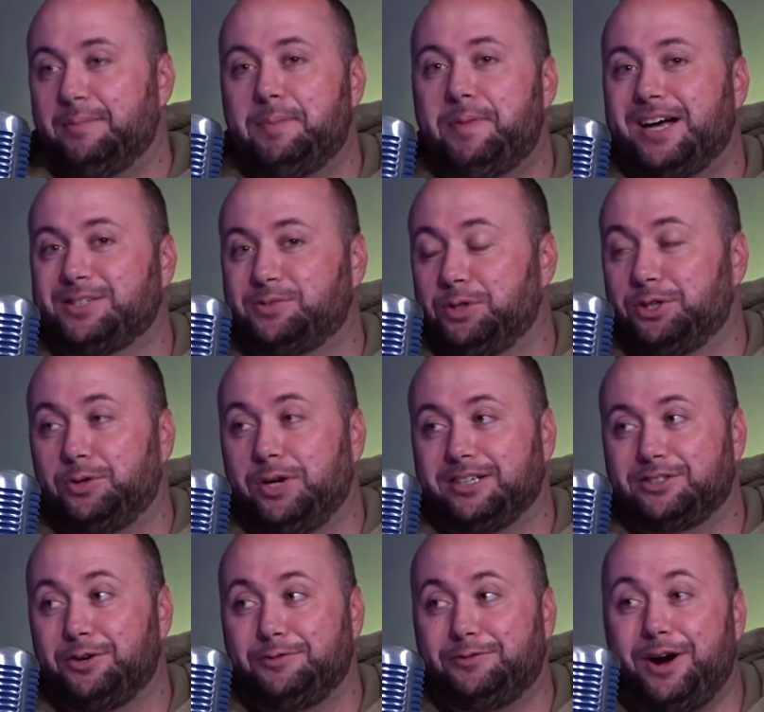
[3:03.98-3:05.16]
Let me pause real quick.
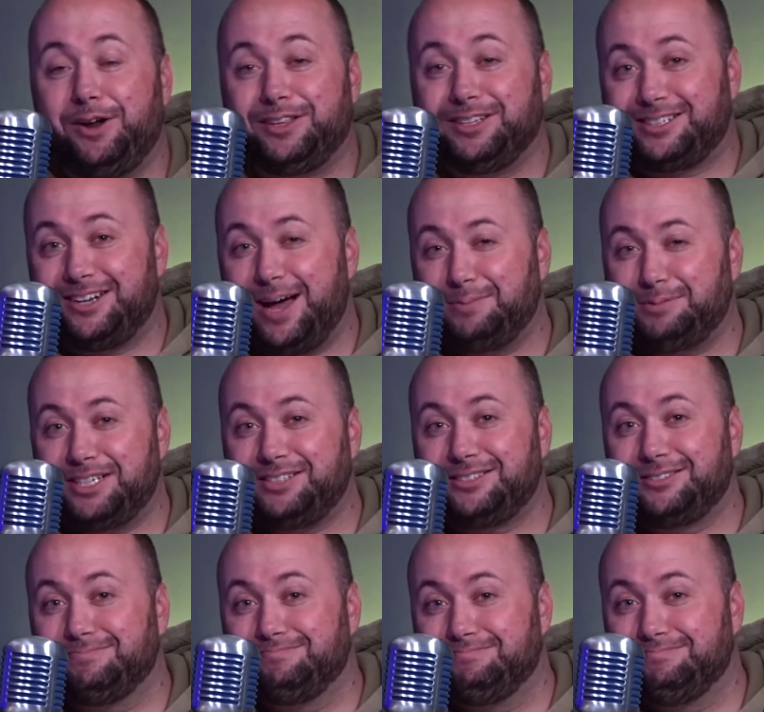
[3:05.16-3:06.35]
So far, this
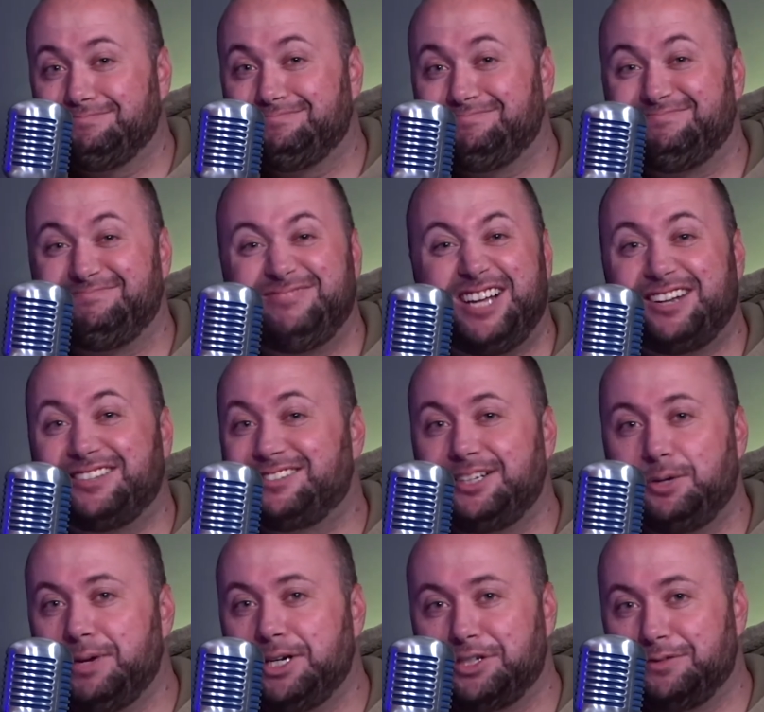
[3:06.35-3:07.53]
synopsis, not a single
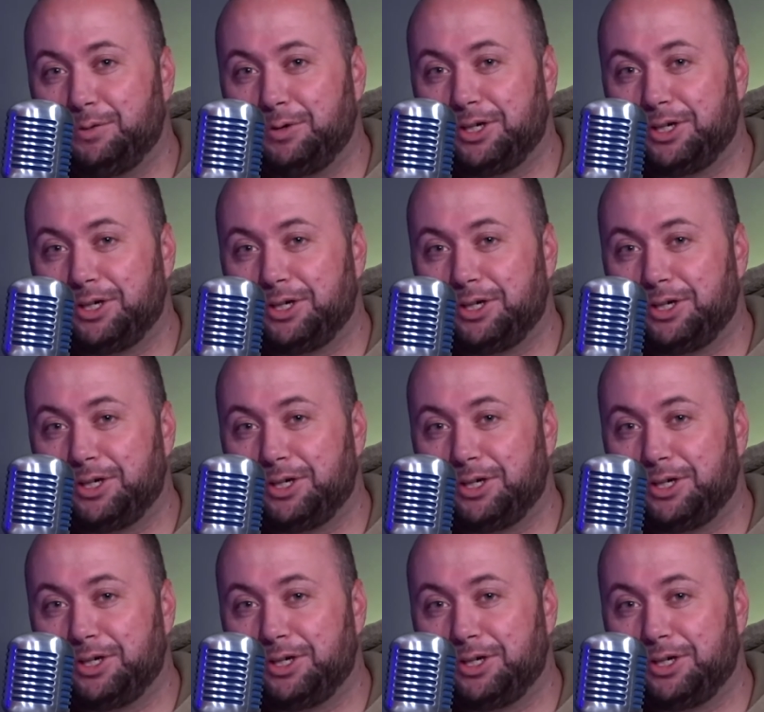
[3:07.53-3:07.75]
mention of the word